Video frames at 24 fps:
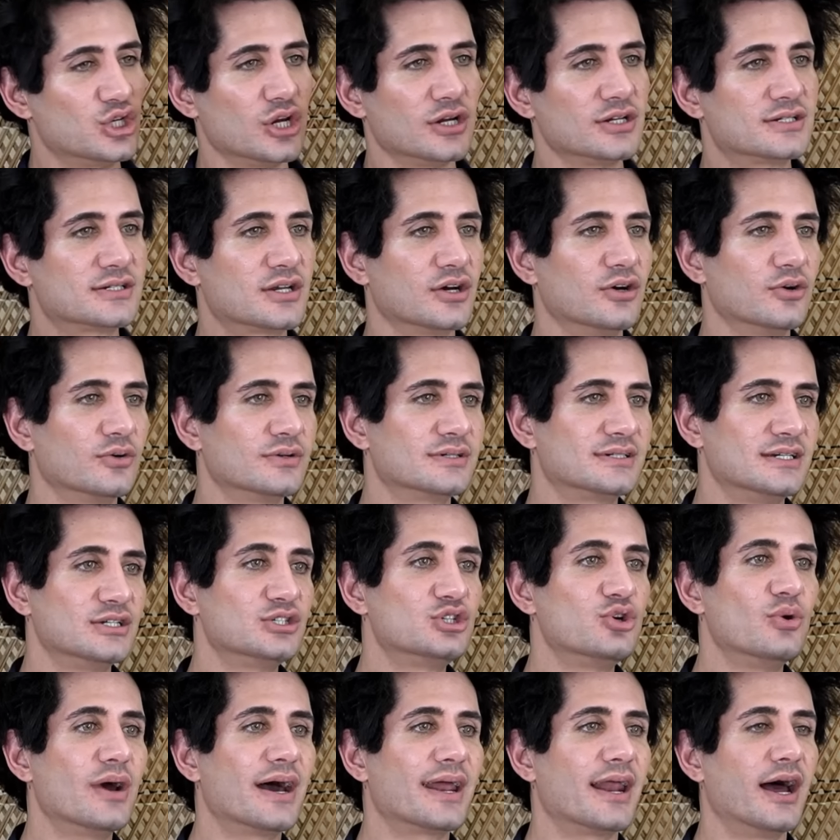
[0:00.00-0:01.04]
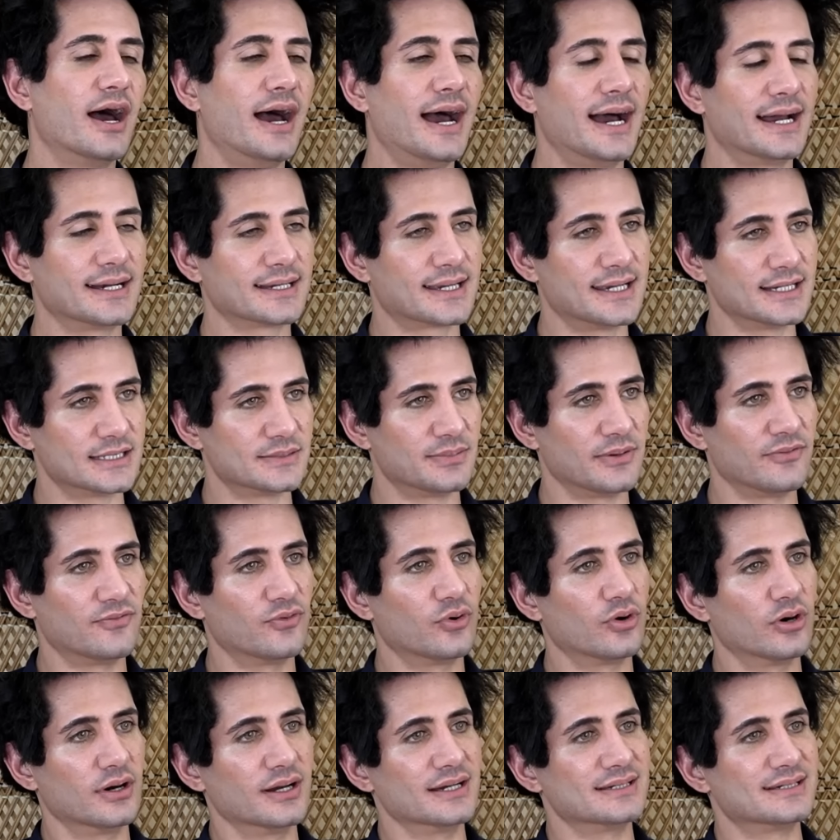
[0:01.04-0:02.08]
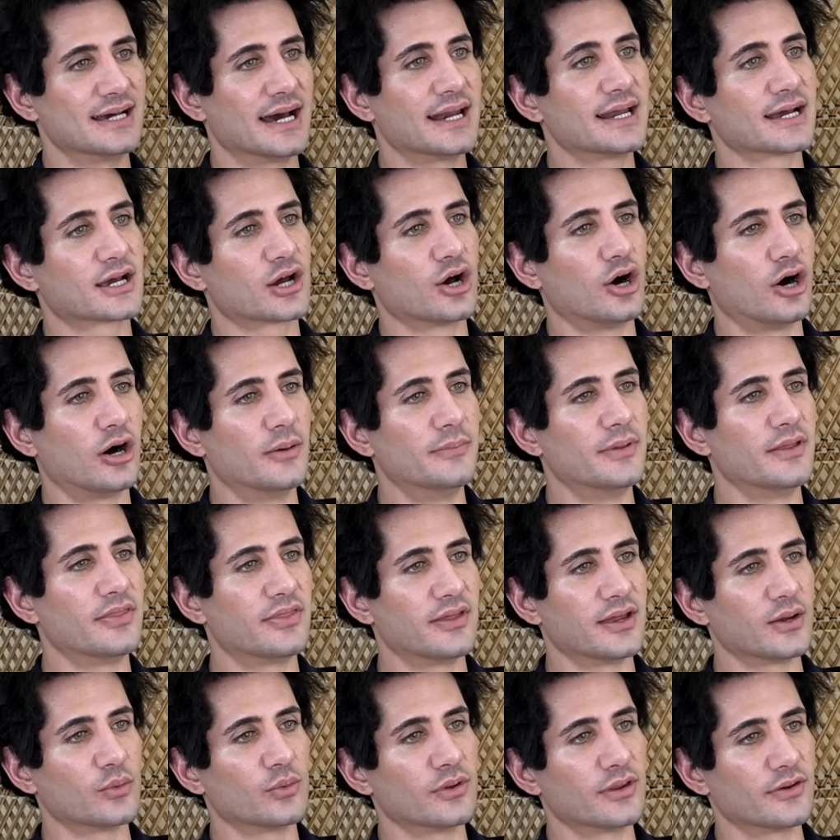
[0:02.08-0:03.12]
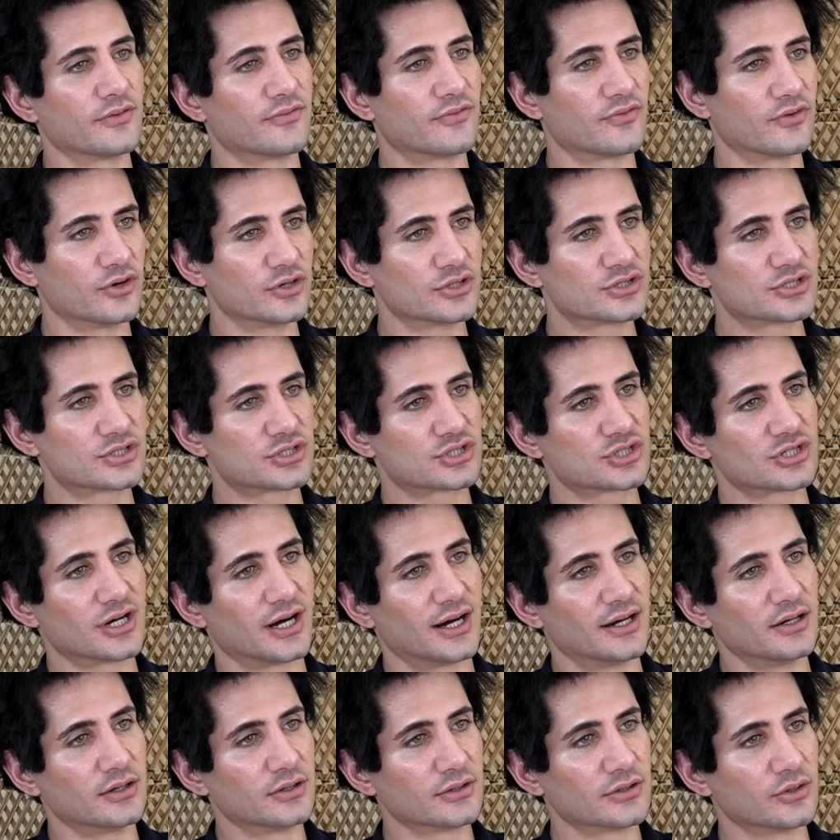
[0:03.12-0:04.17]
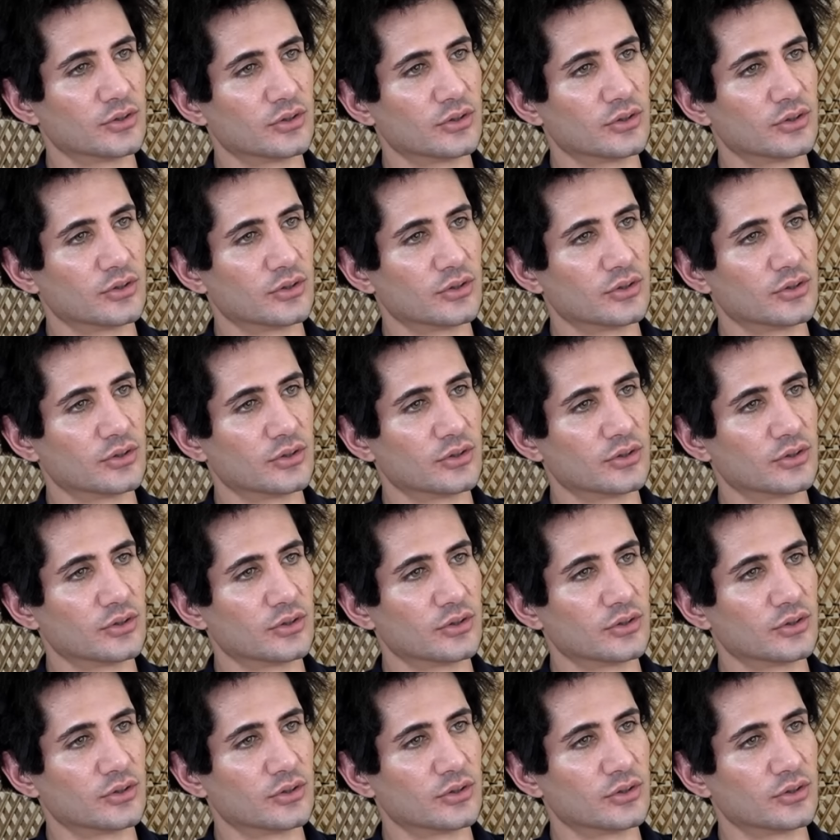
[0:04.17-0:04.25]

So since you had kids before, is that a common thing with a first child,